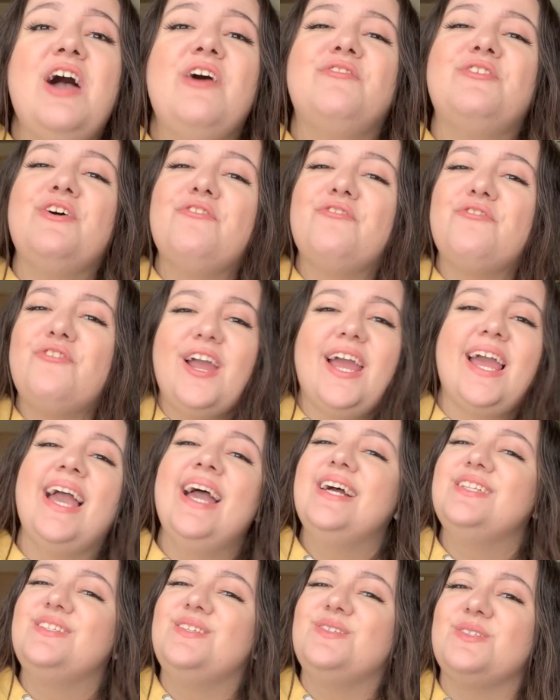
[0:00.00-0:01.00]
feel free
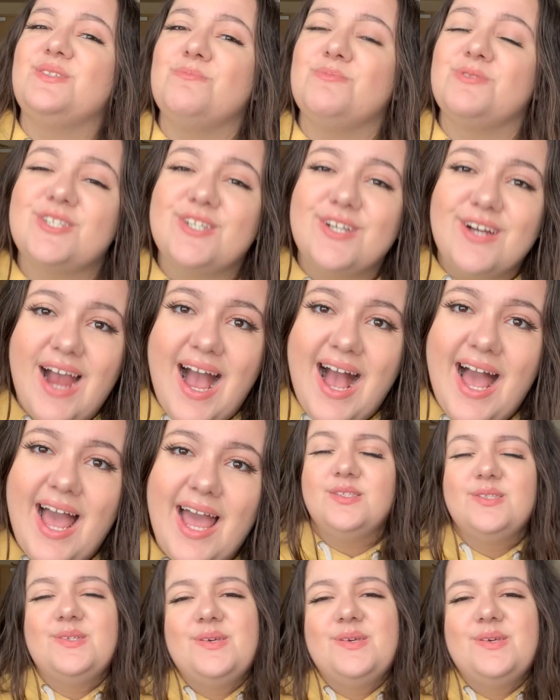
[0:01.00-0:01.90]
to subscribe.